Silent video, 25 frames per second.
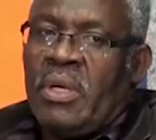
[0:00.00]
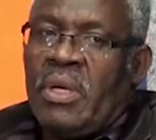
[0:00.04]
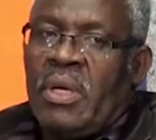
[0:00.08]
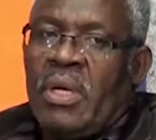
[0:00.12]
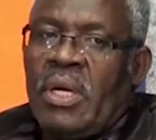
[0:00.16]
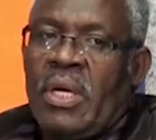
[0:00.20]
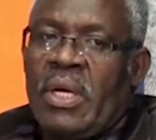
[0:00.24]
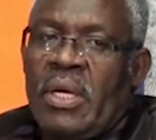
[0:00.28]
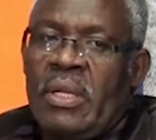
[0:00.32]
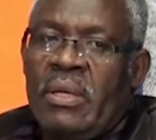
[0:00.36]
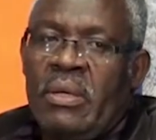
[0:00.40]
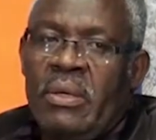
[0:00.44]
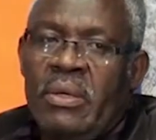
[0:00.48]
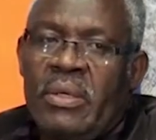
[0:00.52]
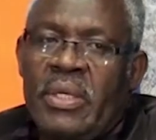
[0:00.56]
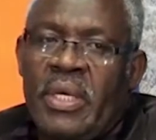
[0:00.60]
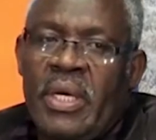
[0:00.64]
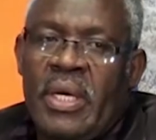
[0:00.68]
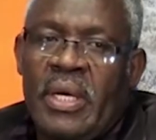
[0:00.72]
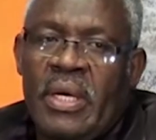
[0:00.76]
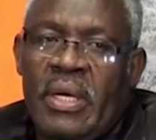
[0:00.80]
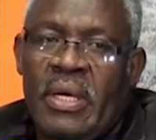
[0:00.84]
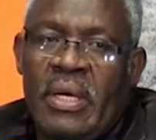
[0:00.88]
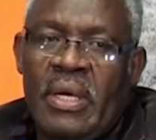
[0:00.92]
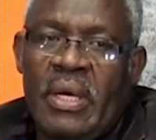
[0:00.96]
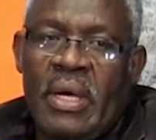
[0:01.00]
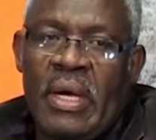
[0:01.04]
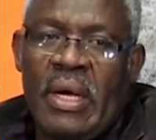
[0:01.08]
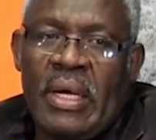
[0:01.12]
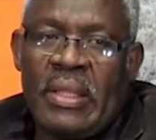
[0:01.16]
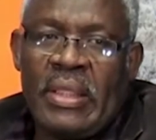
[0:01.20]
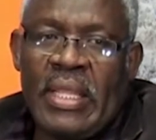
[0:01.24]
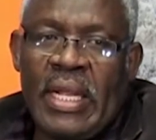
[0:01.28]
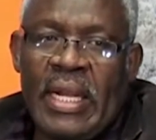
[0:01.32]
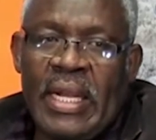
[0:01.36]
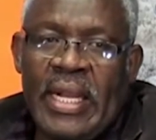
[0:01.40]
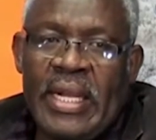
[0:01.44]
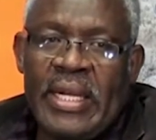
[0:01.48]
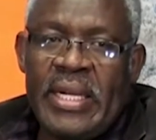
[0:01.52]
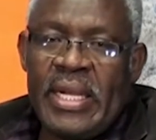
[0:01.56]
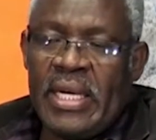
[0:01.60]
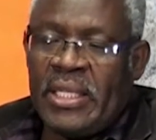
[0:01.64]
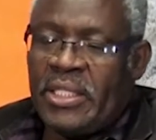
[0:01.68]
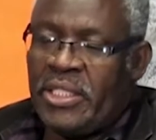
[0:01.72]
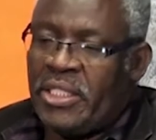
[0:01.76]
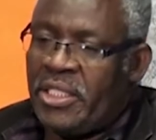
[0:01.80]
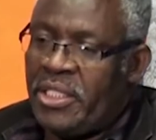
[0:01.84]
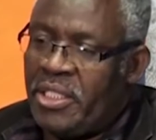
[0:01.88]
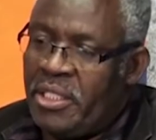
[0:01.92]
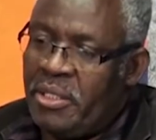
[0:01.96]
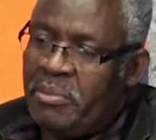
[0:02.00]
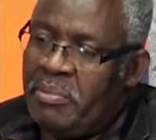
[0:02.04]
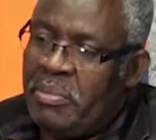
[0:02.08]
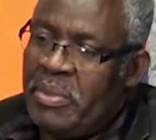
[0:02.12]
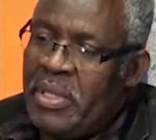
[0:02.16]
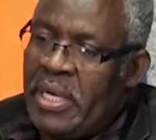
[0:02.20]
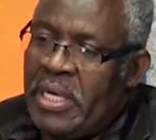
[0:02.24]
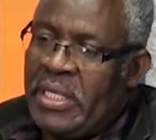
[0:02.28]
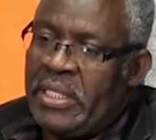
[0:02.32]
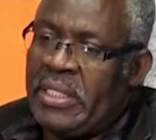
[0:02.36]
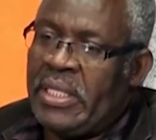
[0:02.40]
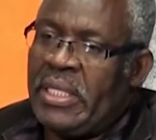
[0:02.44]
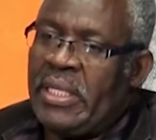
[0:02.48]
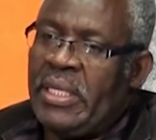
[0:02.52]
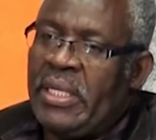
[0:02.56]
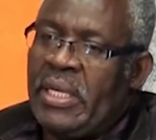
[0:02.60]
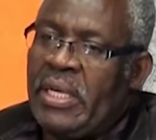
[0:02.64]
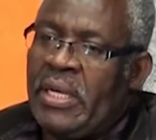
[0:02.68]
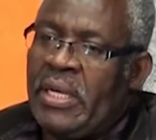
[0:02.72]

Looking at the leadership that